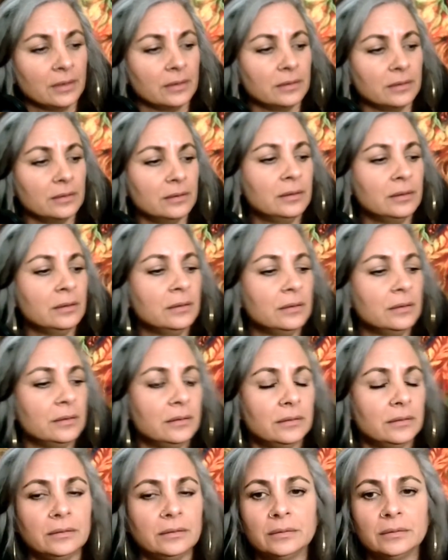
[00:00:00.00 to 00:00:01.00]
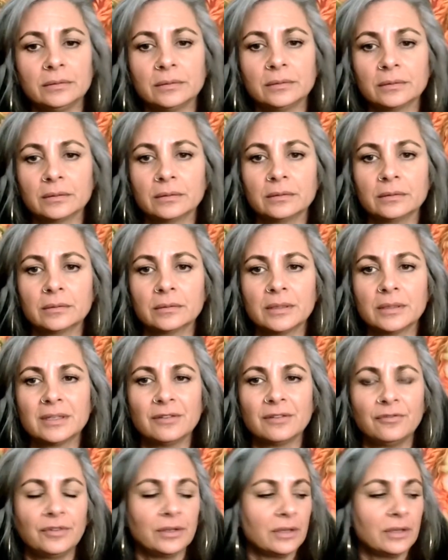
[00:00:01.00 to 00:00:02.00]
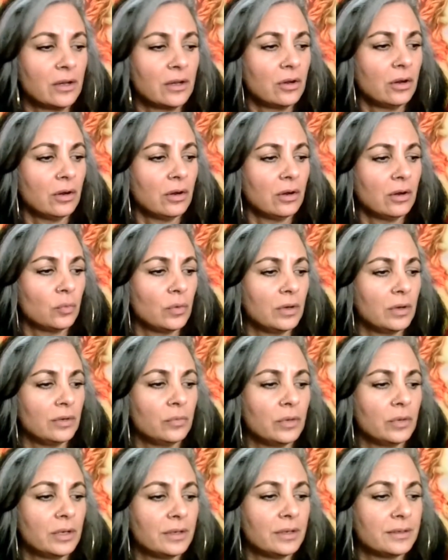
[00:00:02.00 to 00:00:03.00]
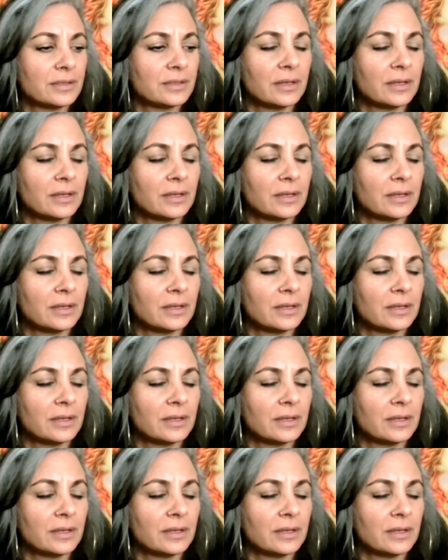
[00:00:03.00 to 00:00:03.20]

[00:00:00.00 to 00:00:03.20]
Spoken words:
Because I feel like card one was